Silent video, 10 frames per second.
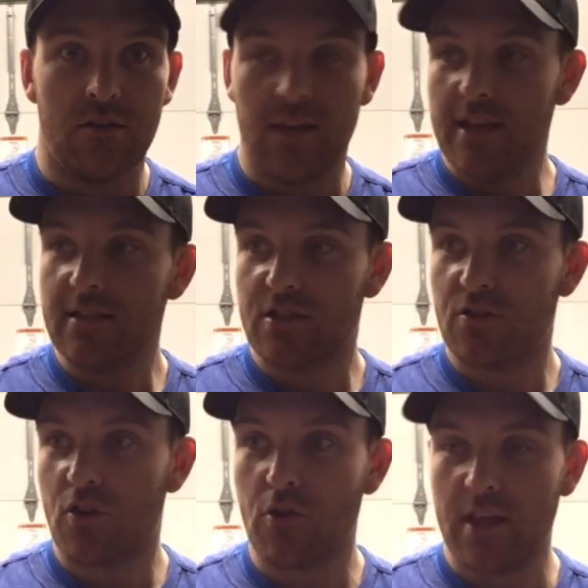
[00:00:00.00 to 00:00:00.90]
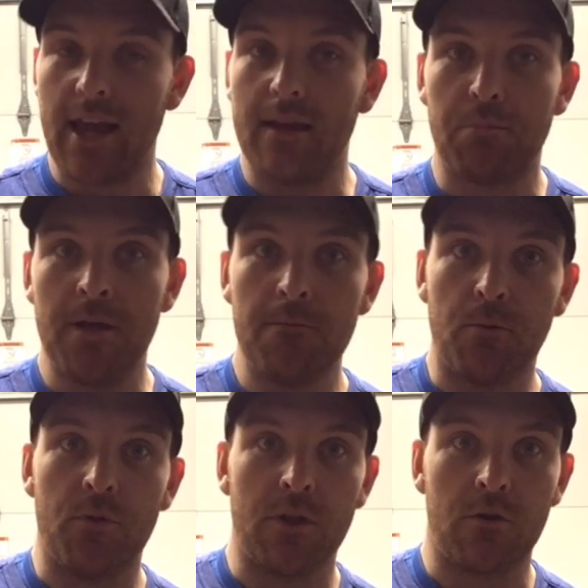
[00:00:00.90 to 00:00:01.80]
these 38
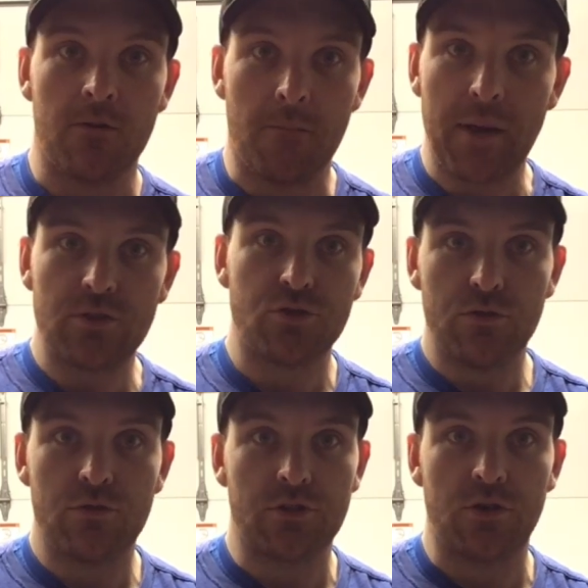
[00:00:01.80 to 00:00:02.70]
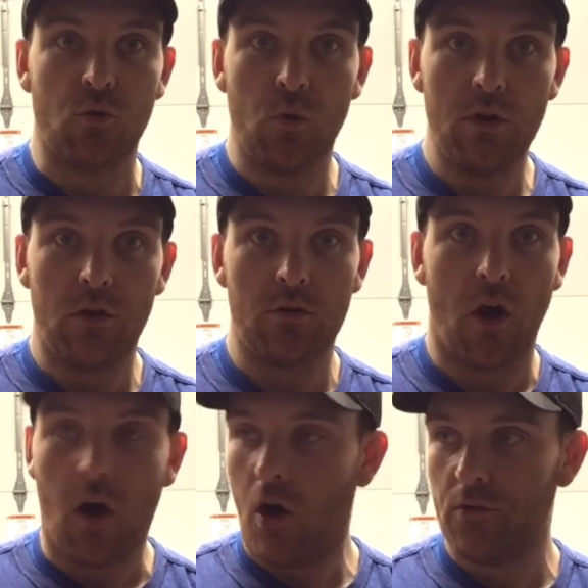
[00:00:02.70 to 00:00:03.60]
people that are the best shooters in the world
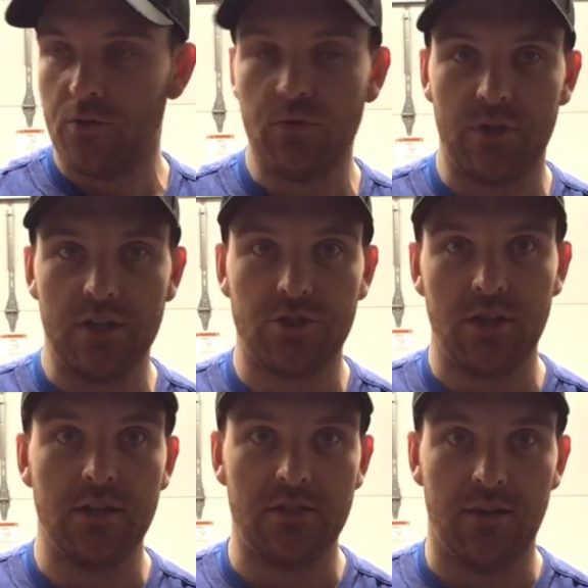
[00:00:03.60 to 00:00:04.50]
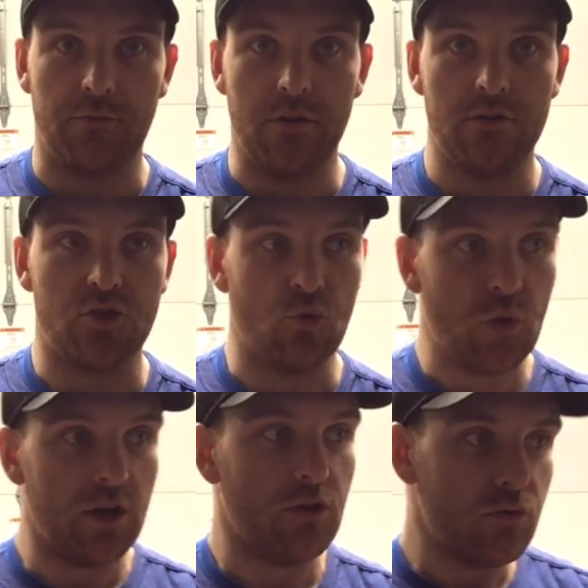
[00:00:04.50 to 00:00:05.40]
all do this shit different. So
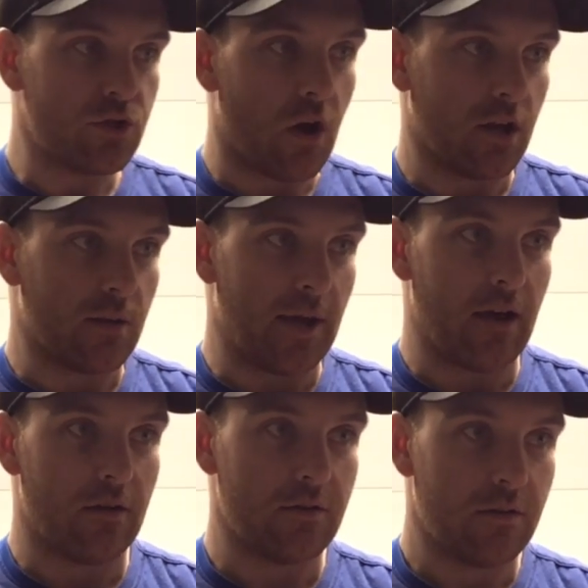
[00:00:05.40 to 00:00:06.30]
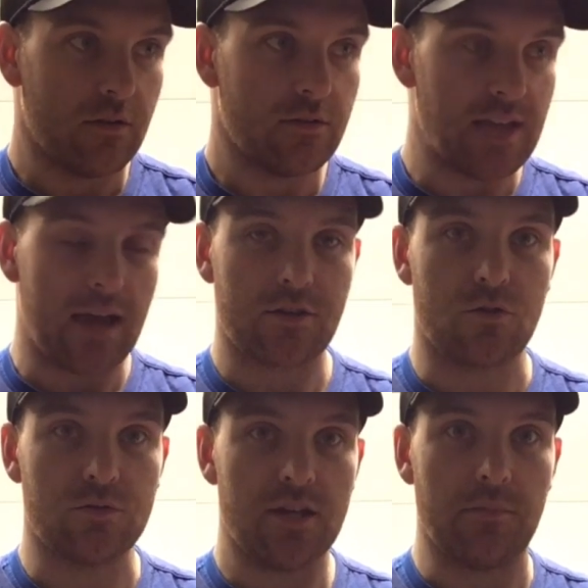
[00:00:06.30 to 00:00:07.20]
what are you talking about,
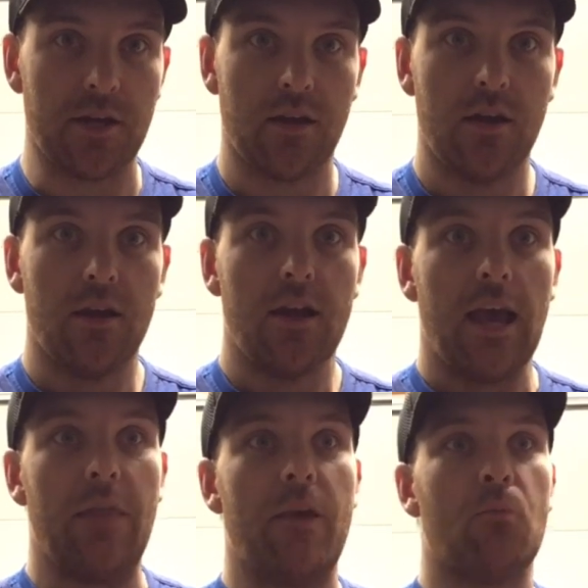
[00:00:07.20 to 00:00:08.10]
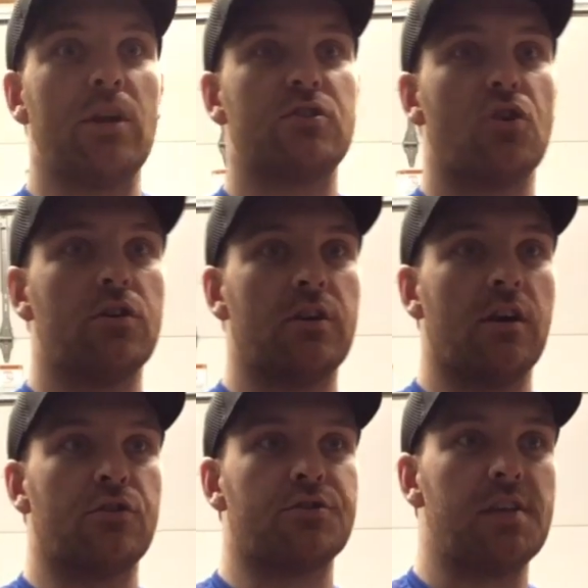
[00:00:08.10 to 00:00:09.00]
Tactical Timmy? And then we started to
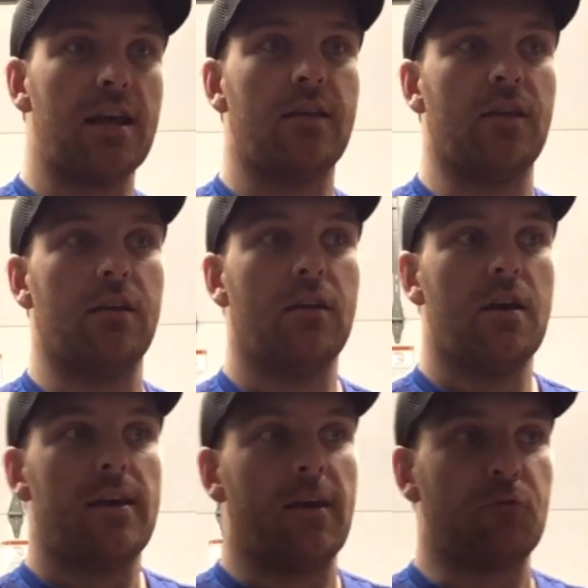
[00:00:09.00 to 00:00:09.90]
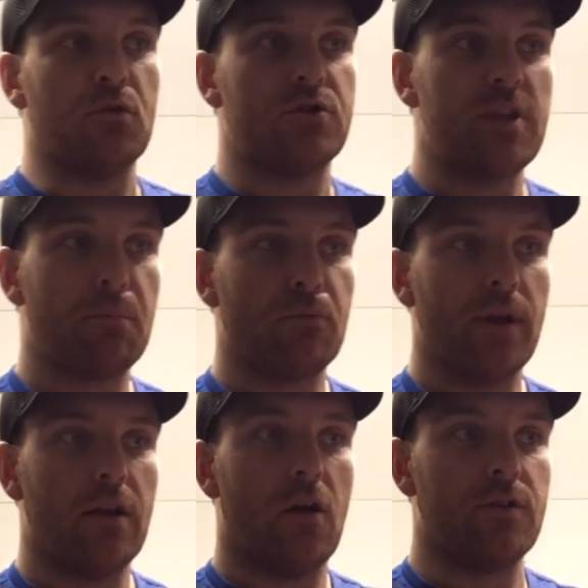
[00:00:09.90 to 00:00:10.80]
understand that if you
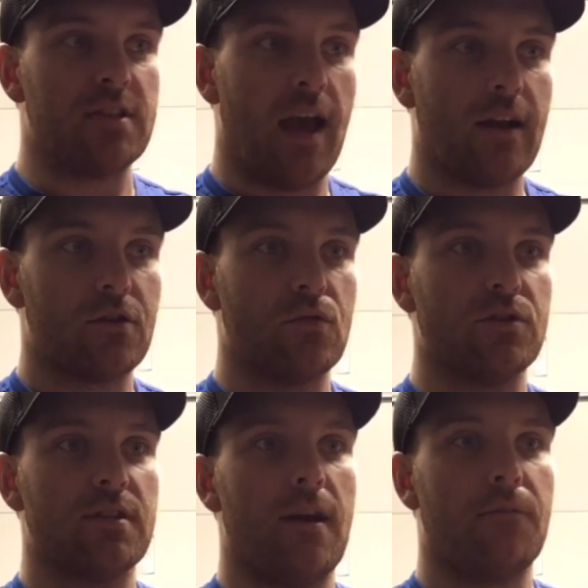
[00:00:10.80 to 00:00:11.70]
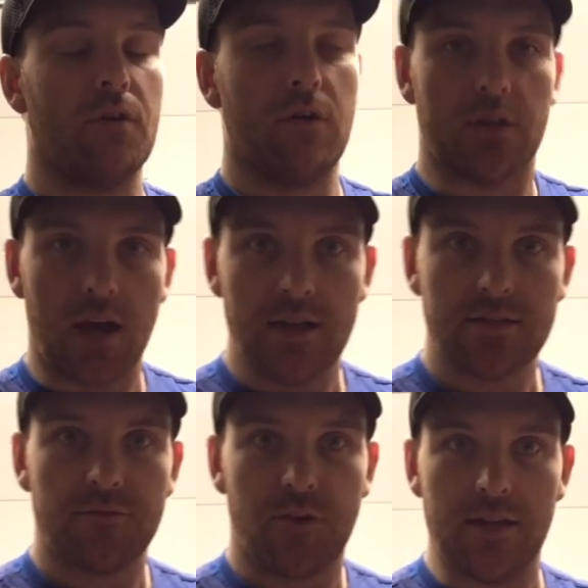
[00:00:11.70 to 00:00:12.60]
separate all the tactical stuff and all the
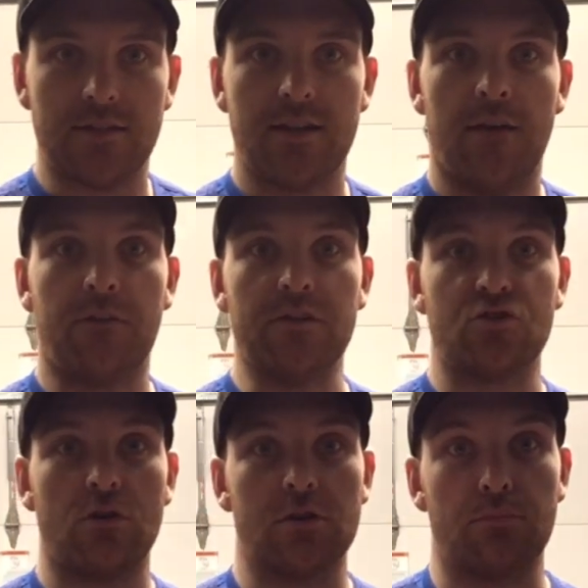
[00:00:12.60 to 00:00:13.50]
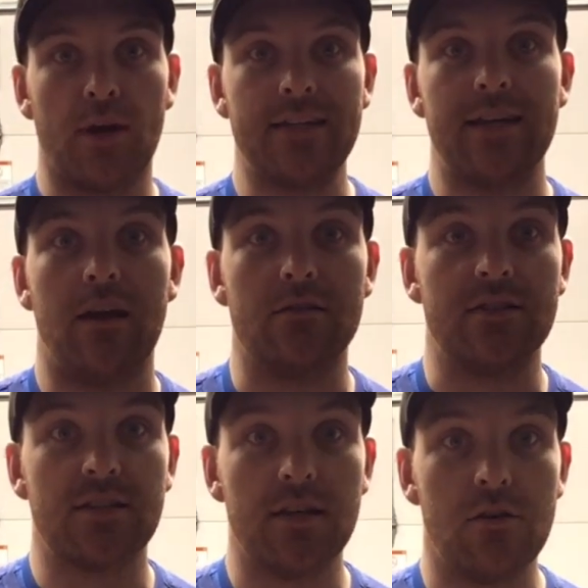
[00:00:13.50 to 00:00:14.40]
gunfight stuff and start to break down
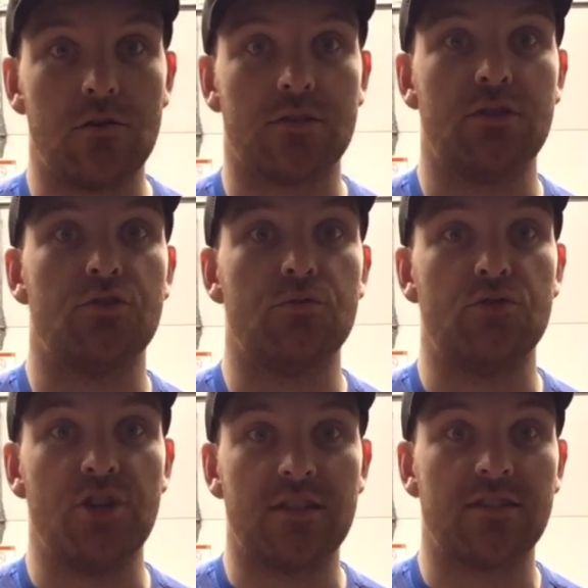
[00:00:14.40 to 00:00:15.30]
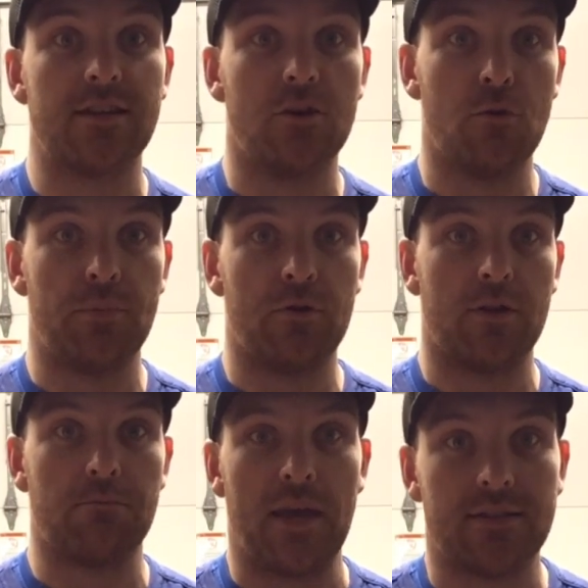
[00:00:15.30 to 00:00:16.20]
skills and do just skill
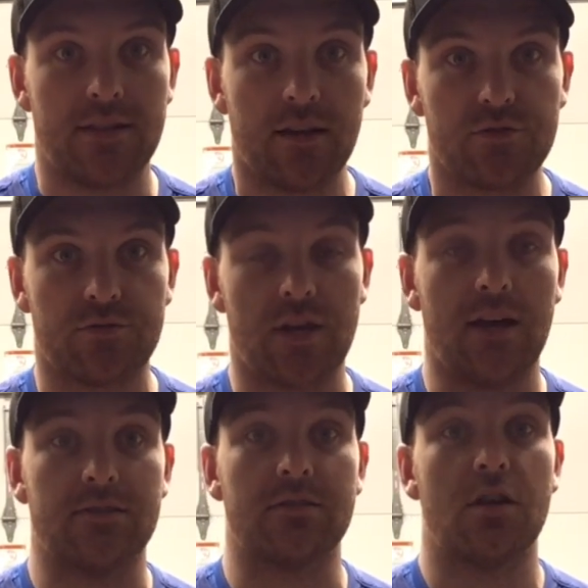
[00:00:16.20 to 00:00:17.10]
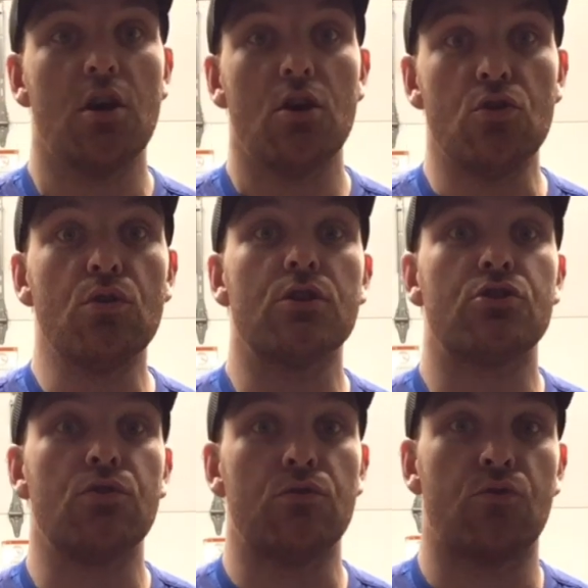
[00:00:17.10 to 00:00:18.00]
building based exercises, you can
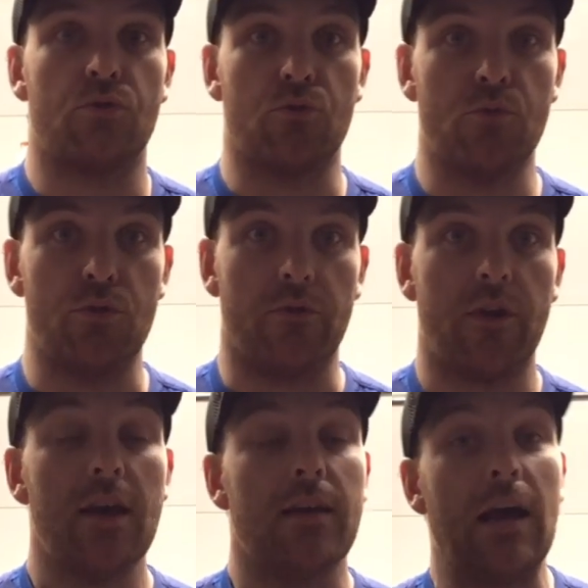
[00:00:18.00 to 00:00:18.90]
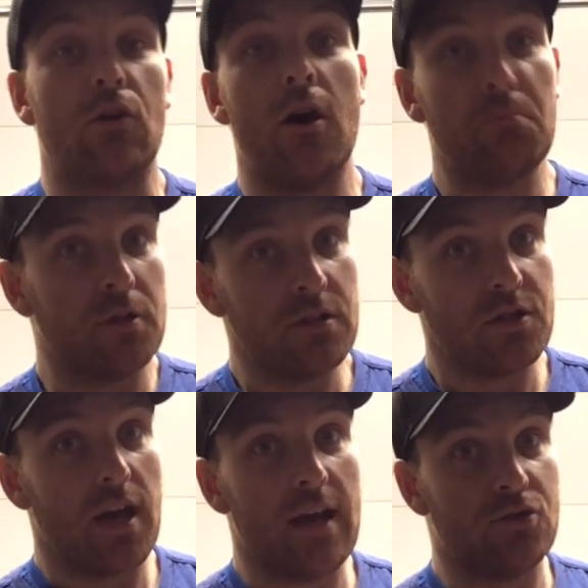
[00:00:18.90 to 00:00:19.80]
shoot through the roof. Now,
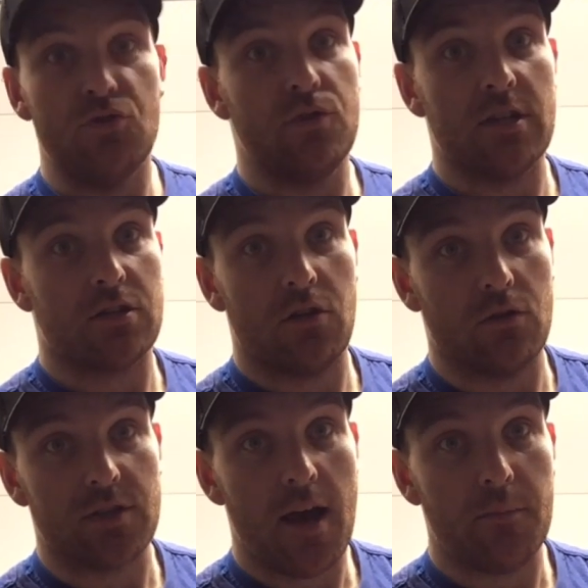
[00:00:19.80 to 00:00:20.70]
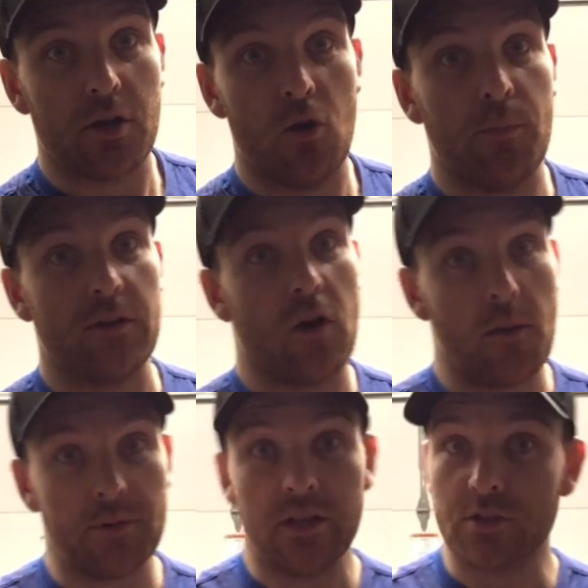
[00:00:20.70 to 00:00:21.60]
competition guys knew this a long time ago, but
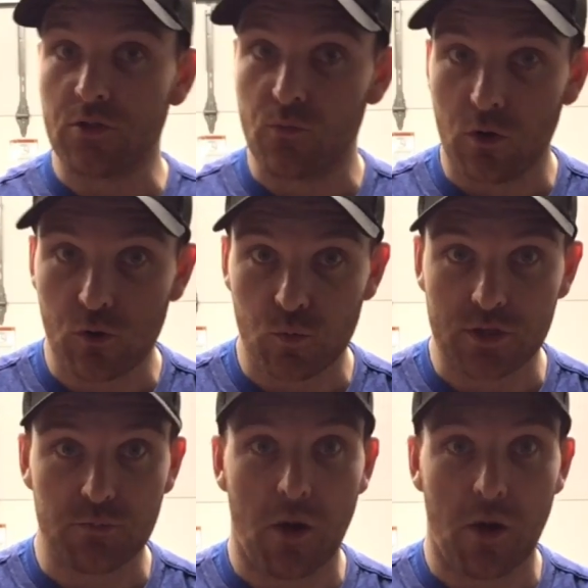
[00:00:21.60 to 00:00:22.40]
competition rule was